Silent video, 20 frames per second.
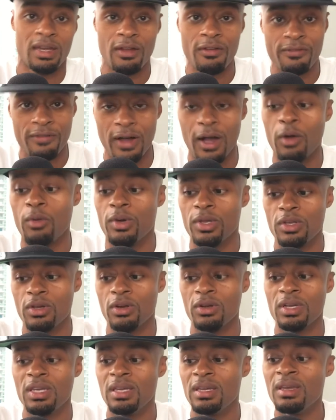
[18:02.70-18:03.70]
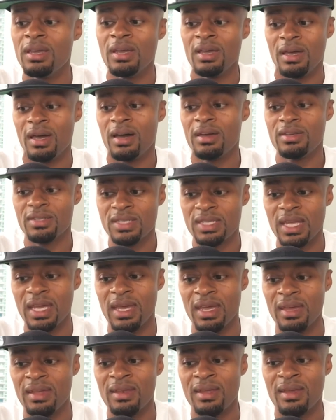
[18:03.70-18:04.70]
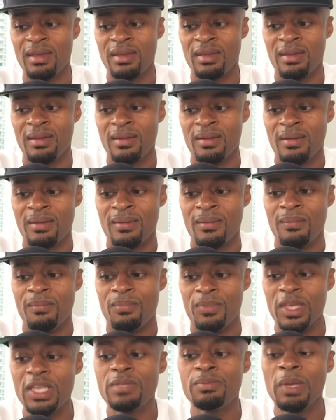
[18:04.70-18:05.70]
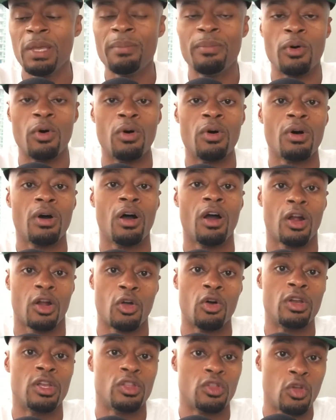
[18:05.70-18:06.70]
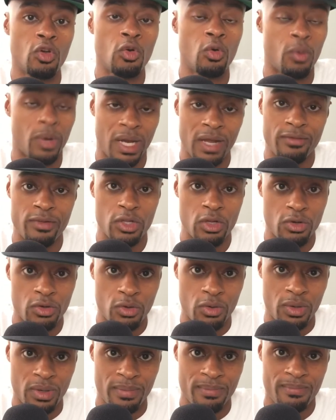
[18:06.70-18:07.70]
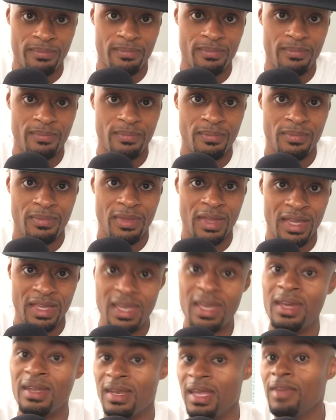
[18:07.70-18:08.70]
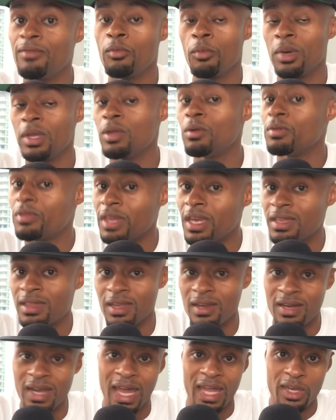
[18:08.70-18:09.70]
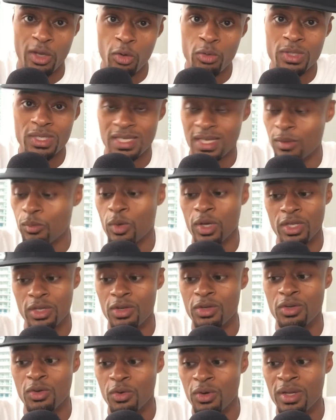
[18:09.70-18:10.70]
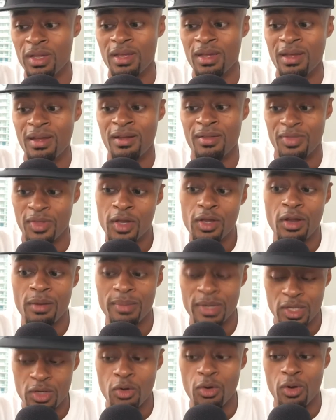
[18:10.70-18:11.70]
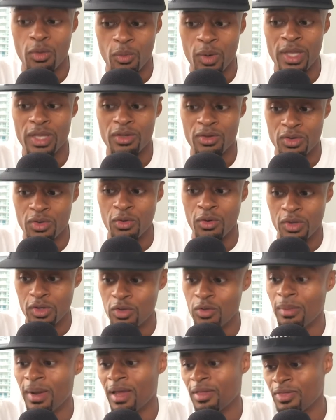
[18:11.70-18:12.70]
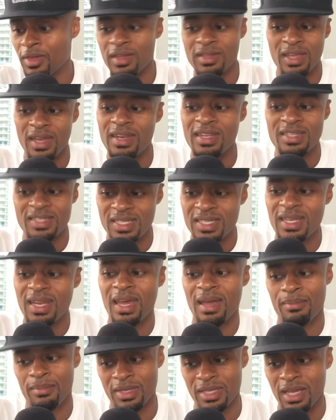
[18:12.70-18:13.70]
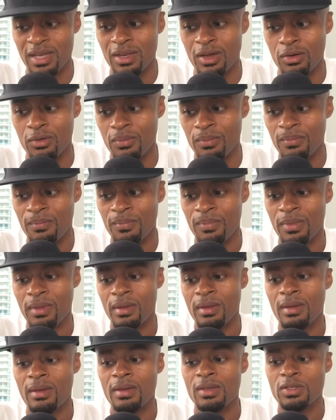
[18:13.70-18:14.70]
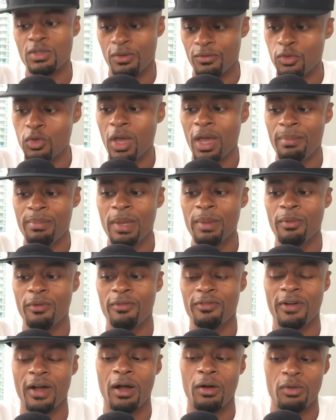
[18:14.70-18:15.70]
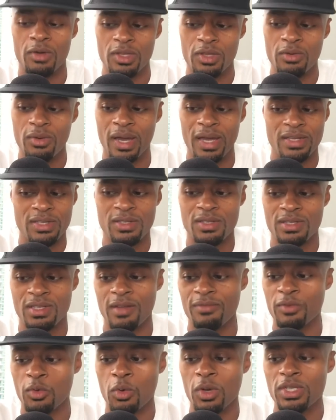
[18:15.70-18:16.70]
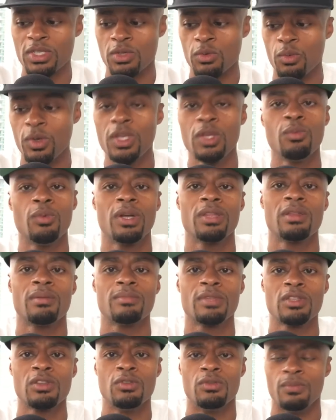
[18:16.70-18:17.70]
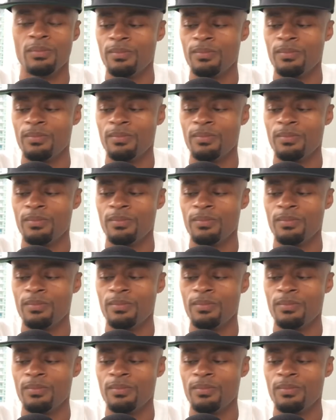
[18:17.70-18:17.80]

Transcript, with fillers: following your lead. Understand, these people are going to do whatever you're doing. Again, even when you think they're not noticing what you're doing, they're going to be doing what you're doing. You might think they didn't see that, but they know. So if you have people following you, ask yourself the question, what do you want them to do?